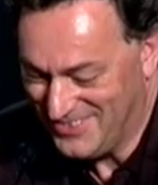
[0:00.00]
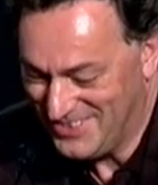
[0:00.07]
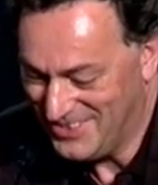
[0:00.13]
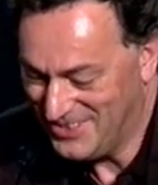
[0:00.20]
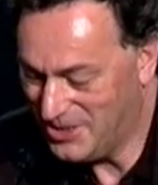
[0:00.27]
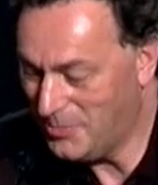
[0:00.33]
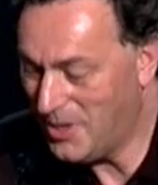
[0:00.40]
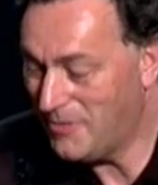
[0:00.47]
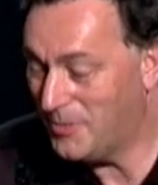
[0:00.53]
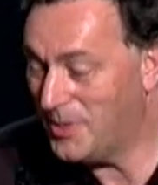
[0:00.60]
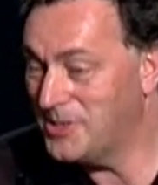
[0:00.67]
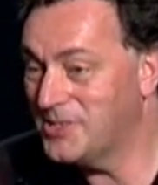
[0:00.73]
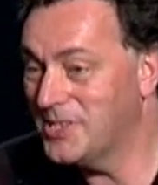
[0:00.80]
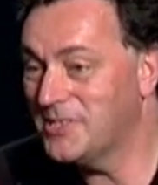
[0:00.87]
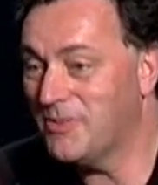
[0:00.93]
Do we have
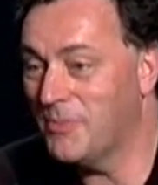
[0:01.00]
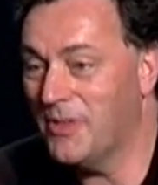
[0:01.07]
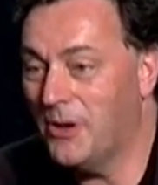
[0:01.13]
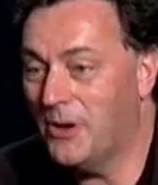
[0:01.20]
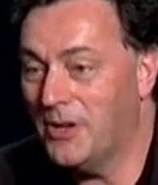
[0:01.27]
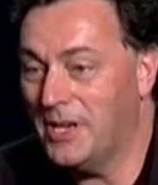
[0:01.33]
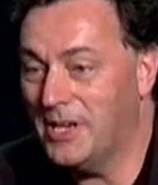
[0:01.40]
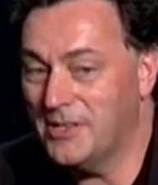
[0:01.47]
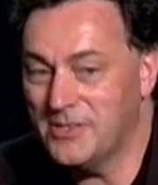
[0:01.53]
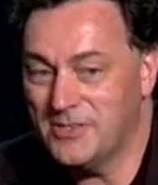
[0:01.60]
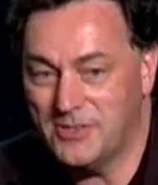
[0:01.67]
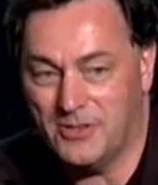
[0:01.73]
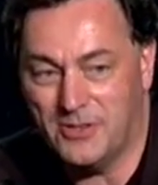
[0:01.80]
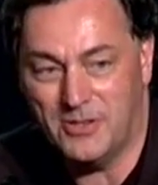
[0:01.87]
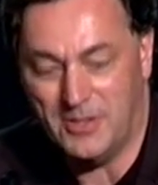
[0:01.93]
questions from the audience
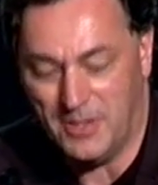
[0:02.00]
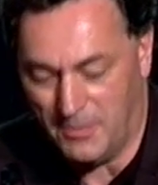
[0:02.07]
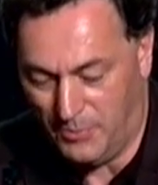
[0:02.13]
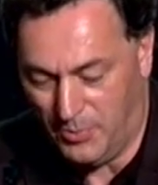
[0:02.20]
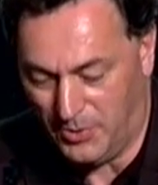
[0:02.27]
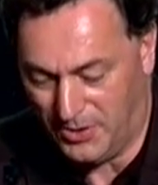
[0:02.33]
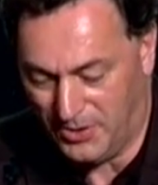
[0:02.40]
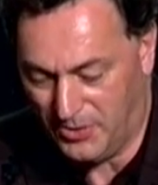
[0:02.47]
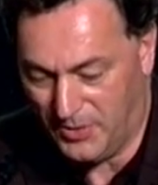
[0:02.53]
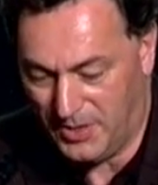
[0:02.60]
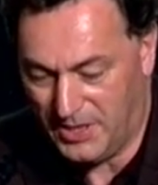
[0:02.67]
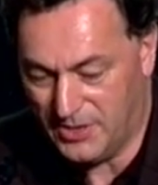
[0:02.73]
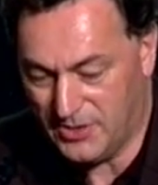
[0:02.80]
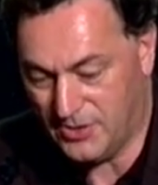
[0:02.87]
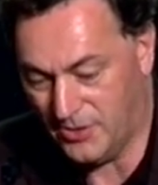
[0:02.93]
or important
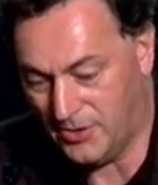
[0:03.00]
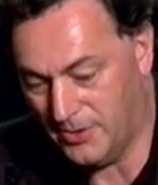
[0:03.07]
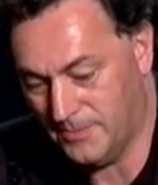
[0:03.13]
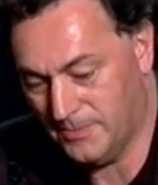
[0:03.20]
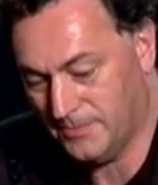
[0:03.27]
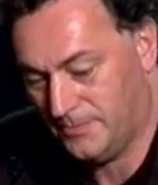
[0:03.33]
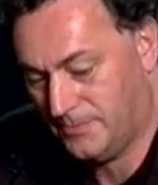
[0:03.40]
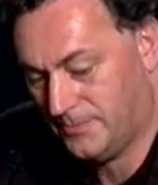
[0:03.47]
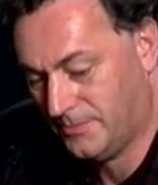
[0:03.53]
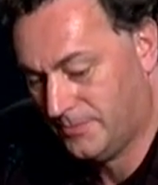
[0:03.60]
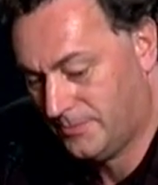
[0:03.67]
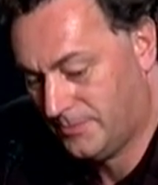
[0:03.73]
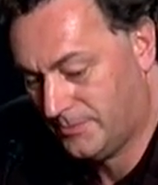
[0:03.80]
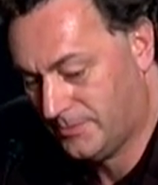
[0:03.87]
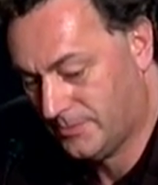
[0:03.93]
tweets or
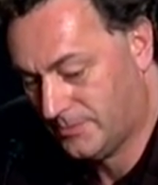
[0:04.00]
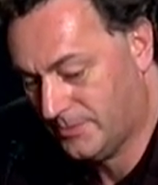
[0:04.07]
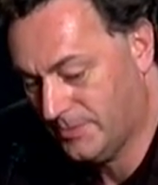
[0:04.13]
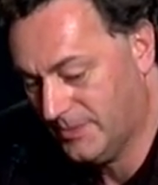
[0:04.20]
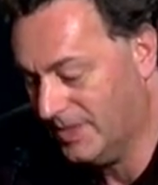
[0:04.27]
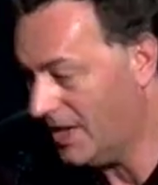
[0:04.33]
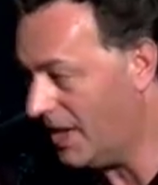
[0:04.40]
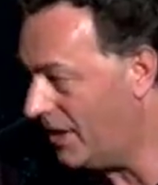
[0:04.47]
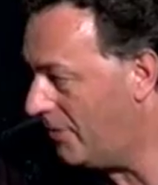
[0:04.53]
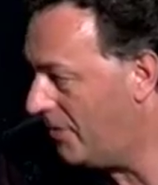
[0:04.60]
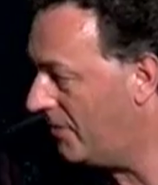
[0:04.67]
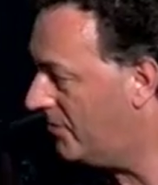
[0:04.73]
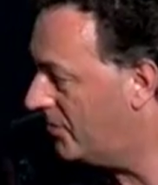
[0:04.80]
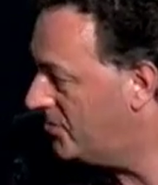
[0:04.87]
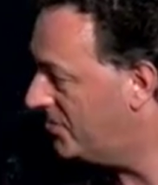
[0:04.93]
anything
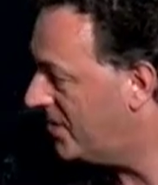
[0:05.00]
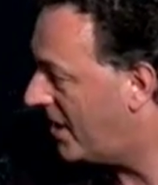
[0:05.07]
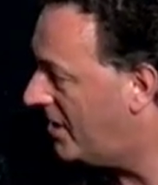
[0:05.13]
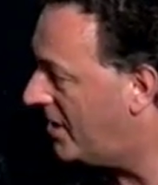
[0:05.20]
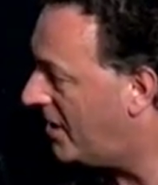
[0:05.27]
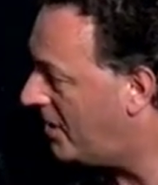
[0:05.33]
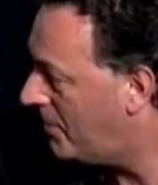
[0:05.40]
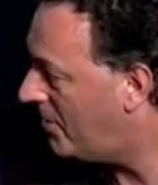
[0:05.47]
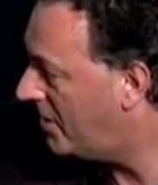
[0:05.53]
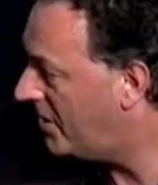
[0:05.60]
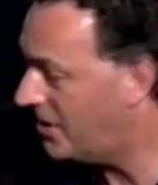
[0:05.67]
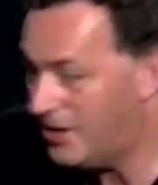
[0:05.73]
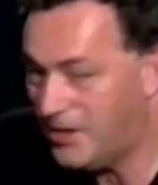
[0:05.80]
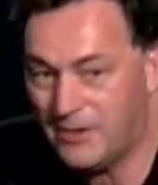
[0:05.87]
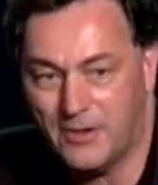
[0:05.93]
for Juliana, anybody
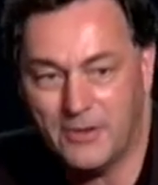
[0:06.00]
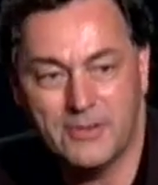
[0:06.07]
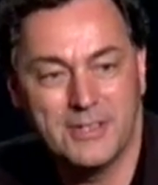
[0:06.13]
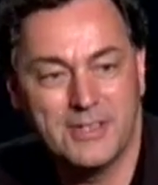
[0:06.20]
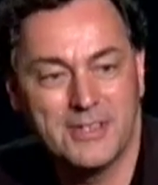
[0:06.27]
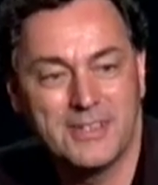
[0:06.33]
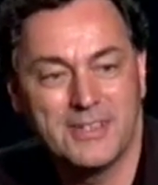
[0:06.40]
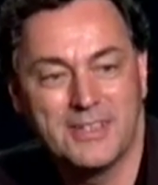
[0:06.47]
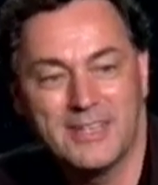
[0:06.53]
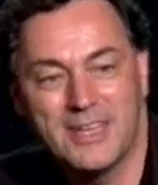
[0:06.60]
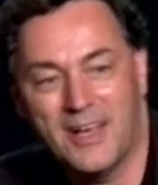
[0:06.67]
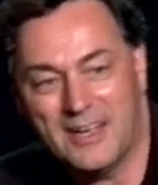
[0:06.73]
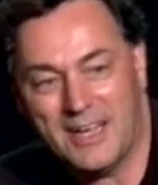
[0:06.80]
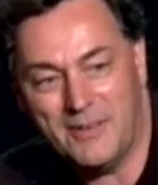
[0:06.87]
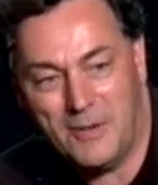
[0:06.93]
here?
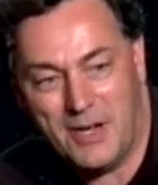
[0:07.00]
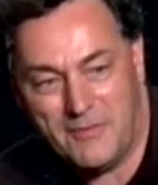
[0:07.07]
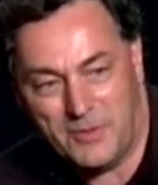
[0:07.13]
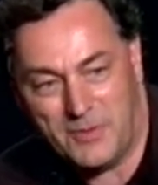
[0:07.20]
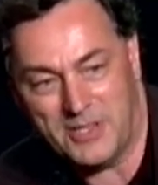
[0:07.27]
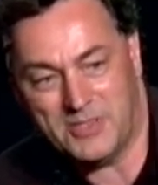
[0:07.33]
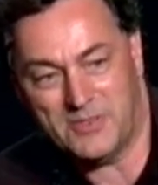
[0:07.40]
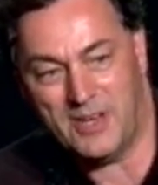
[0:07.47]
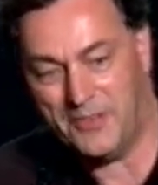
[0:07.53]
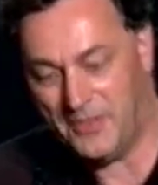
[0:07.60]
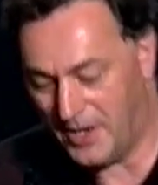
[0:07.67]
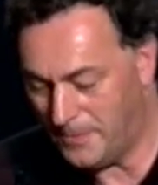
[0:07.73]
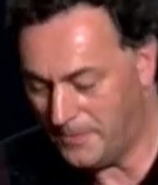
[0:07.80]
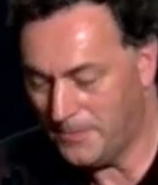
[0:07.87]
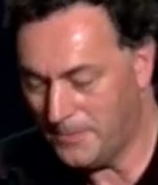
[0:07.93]
Okay, we have a question right there.